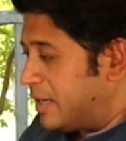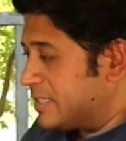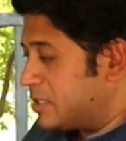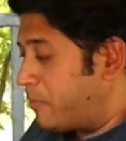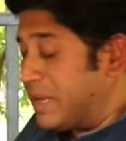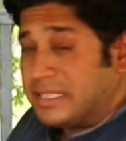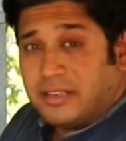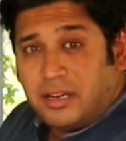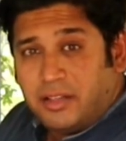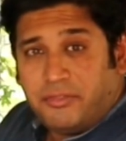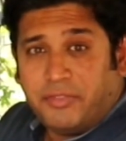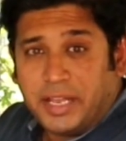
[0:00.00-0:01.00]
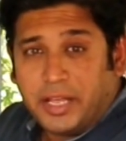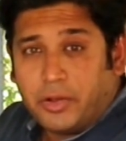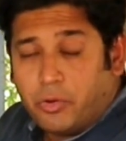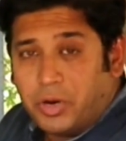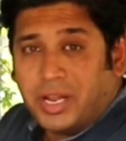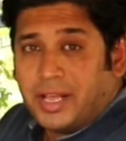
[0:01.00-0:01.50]
are surprisingly very
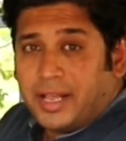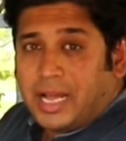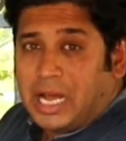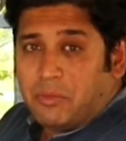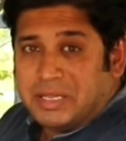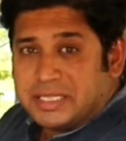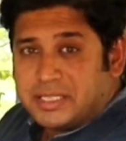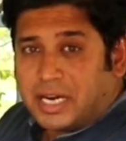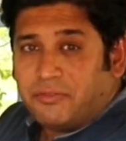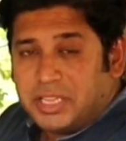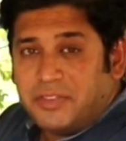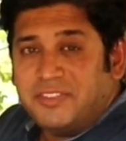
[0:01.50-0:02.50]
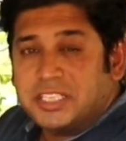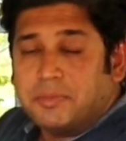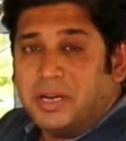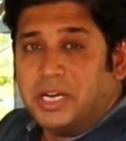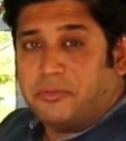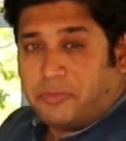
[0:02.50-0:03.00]
good. I will start with the
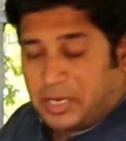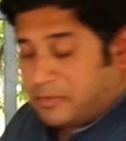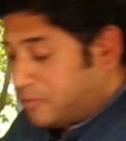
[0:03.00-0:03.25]
visibility part